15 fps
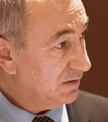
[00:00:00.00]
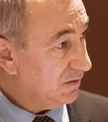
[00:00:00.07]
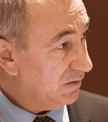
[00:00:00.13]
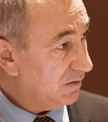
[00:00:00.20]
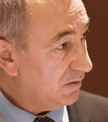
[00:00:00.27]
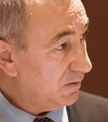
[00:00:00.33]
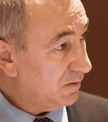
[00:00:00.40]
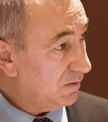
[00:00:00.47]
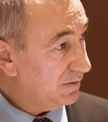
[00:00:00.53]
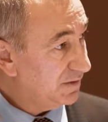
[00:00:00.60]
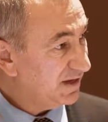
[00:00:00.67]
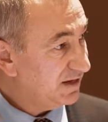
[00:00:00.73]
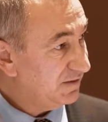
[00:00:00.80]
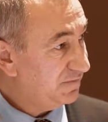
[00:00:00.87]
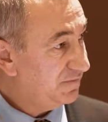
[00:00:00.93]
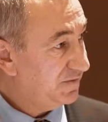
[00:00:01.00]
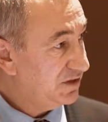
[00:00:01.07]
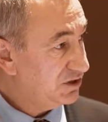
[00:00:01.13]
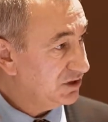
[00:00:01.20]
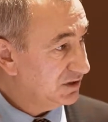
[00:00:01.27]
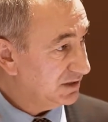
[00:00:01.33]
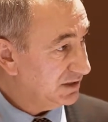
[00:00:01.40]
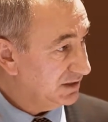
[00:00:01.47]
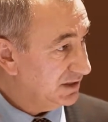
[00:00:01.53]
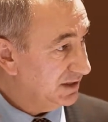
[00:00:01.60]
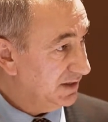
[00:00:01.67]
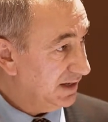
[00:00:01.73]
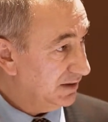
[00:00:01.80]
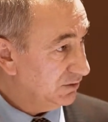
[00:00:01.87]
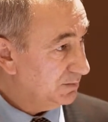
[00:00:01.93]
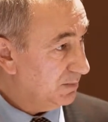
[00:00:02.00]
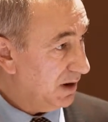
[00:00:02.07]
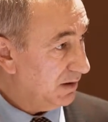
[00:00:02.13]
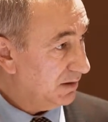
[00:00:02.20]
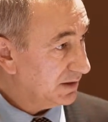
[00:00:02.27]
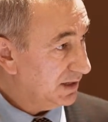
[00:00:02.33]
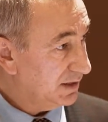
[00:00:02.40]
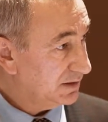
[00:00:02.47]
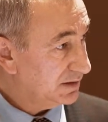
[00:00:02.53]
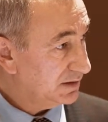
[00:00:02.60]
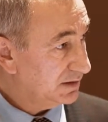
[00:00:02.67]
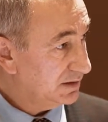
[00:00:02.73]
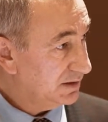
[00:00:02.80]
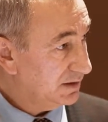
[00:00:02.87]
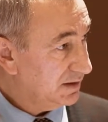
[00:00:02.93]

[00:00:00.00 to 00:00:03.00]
or the efficiencies in those markets,